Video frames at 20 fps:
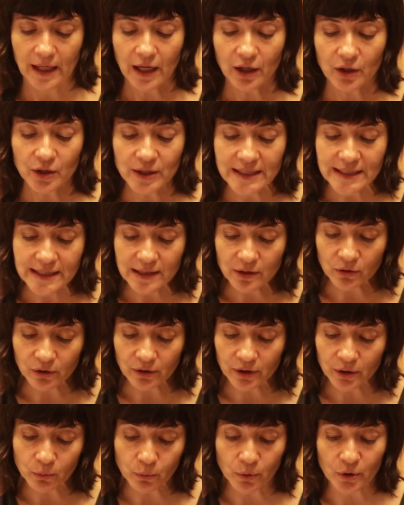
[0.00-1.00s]

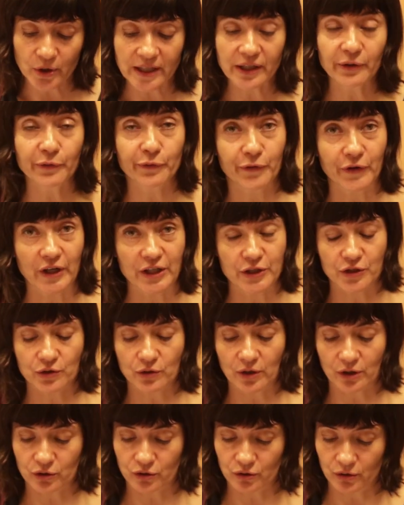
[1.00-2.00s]
Consider the word
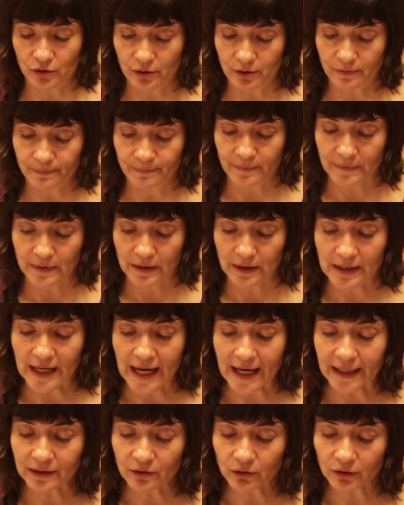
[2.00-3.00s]
infrastructure,
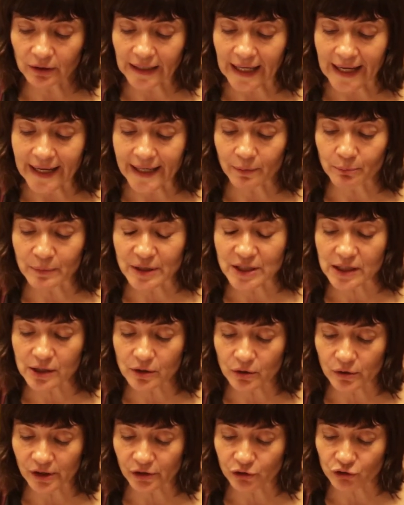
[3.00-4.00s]
the underlying
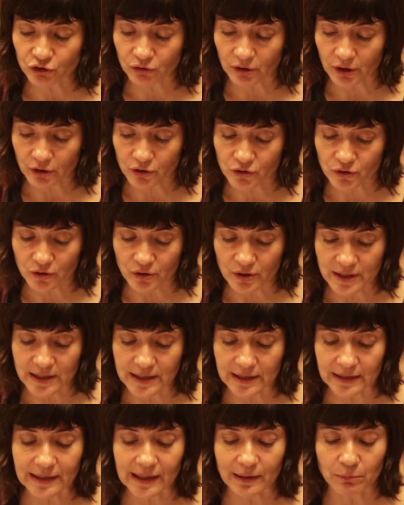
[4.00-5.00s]
material
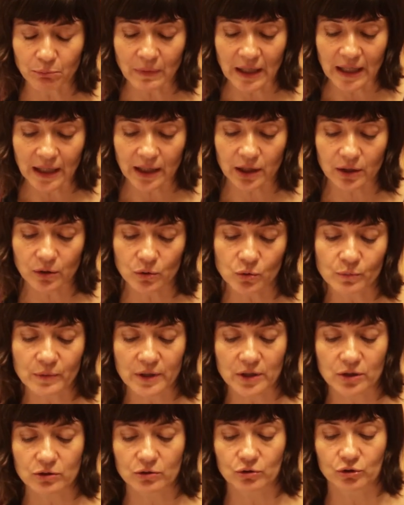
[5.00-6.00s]
structures that make
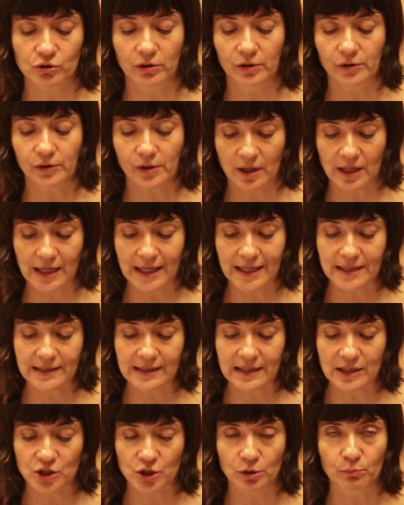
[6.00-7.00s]
human social
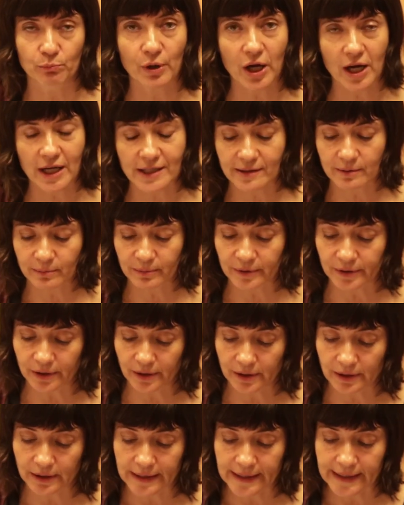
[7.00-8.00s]
organization
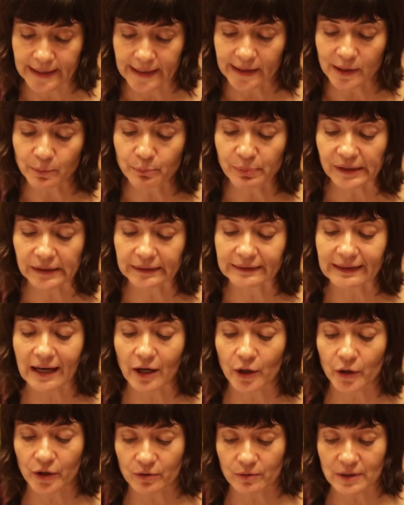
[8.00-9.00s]
possible, the built
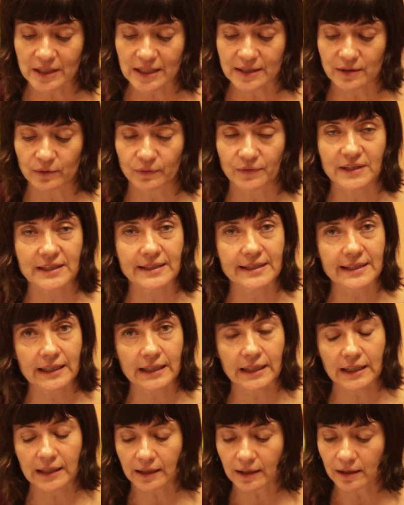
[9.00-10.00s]
arteries of a
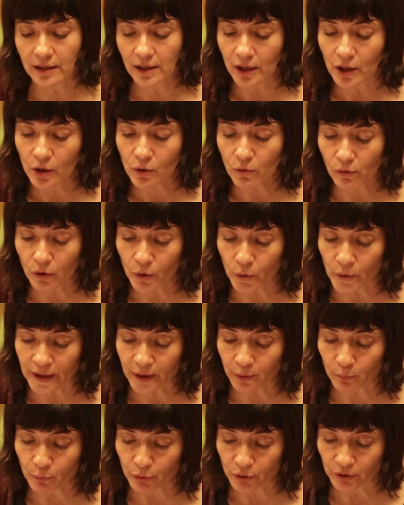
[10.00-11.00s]
city,
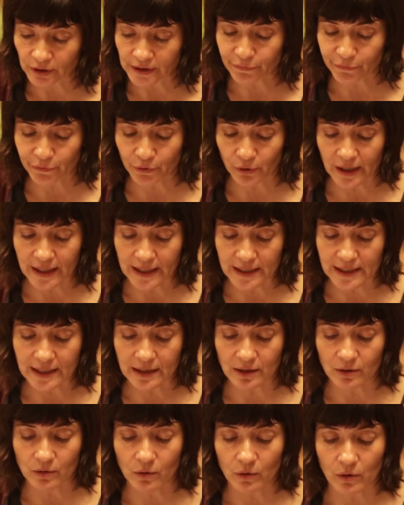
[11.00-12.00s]
growing,
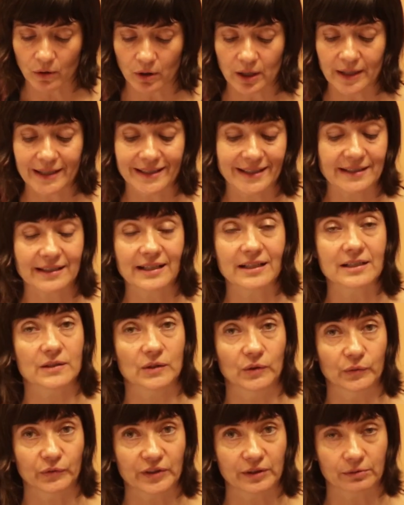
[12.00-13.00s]
proliferating, or in states
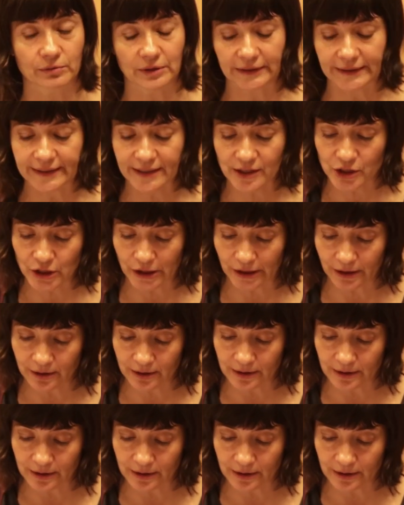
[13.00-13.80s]
of dereliction.